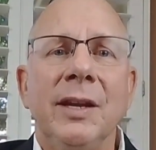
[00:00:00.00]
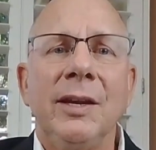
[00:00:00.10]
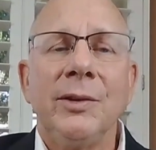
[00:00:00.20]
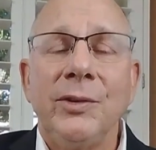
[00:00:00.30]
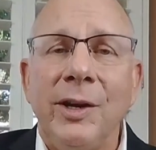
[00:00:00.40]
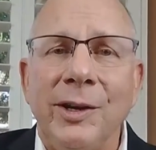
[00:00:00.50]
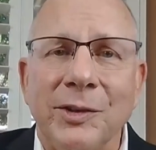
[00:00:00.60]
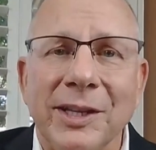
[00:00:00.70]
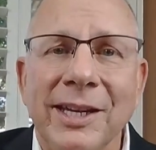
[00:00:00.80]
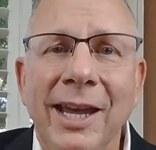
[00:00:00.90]

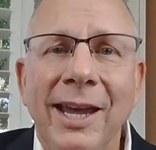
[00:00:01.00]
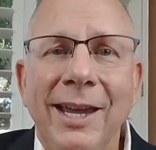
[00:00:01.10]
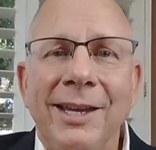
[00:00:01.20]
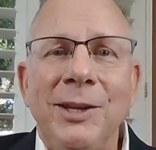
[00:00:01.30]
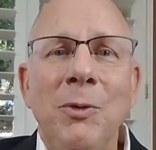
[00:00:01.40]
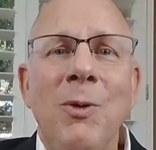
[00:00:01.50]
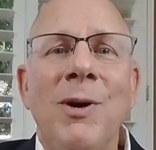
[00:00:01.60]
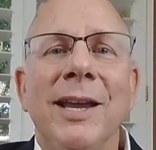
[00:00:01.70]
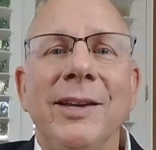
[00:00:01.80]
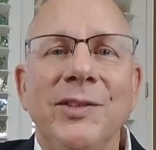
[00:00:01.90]
Seriously, you
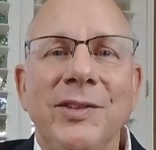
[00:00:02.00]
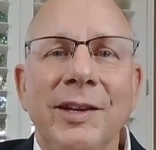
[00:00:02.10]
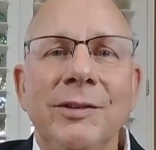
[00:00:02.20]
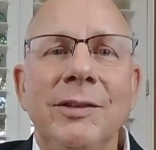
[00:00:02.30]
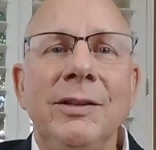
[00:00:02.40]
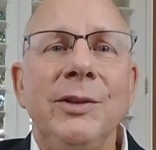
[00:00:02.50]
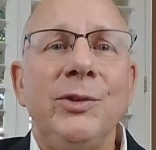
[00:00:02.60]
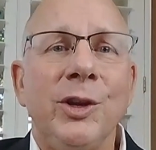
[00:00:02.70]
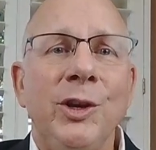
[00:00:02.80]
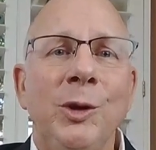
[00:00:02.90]
want a single,
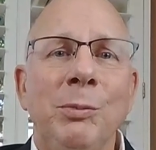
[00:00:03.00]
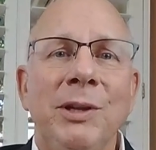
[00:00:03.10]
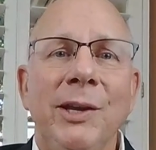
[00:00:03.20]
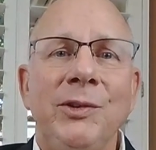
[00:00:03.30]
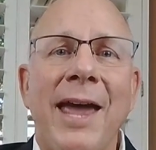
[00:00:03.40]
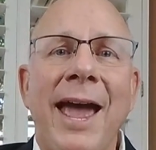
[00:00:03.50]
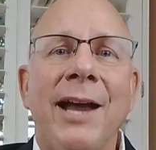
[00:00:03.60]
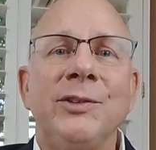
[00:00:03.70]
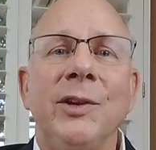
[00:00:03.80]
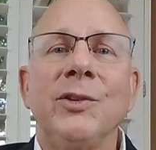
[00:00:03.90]
secure place to
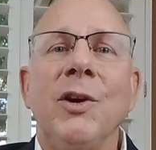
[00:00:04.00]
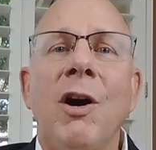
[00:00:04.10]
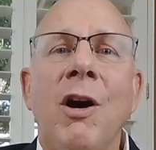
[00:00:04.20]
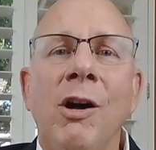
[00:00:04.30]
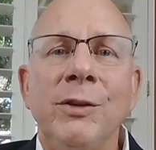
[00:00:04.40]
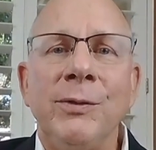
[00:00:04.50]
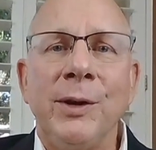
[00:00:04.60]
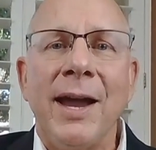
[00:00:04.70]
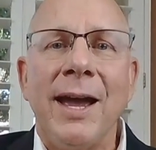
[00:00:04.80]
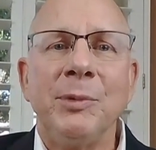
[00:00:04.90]
access all of
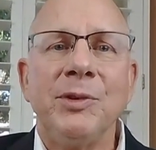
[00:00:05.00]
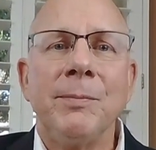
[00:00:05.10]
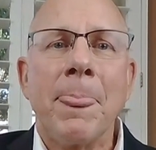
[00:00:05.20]
your apps.